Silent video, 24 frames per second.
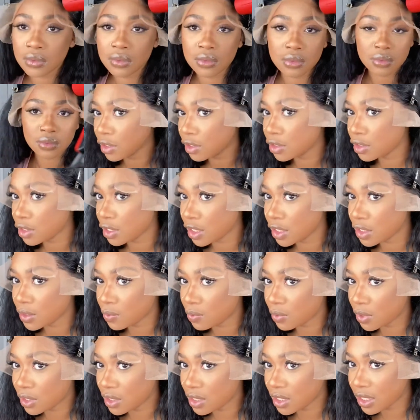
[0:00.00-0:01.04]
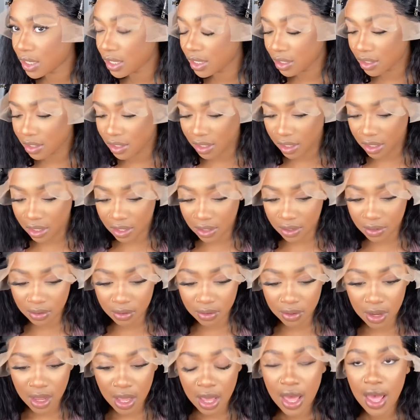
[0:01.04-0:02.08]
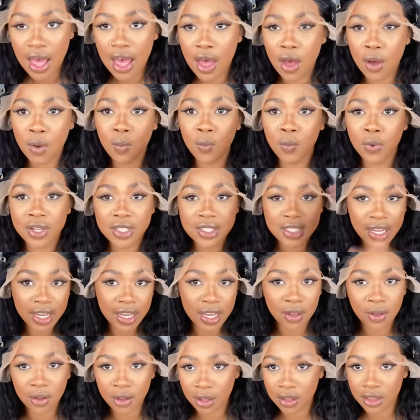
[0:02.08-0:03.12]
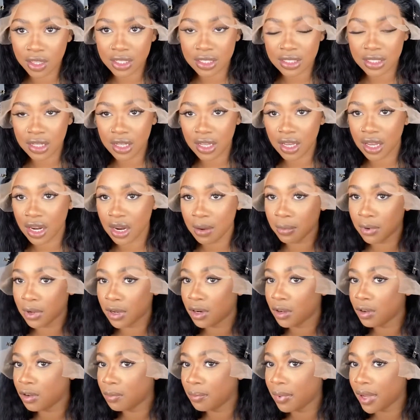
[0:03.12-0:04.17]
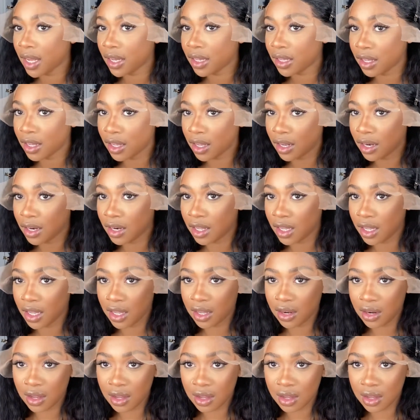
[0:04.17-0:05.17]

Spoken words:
So that's one side down. Once I get all this laid, I'm gonna go back in and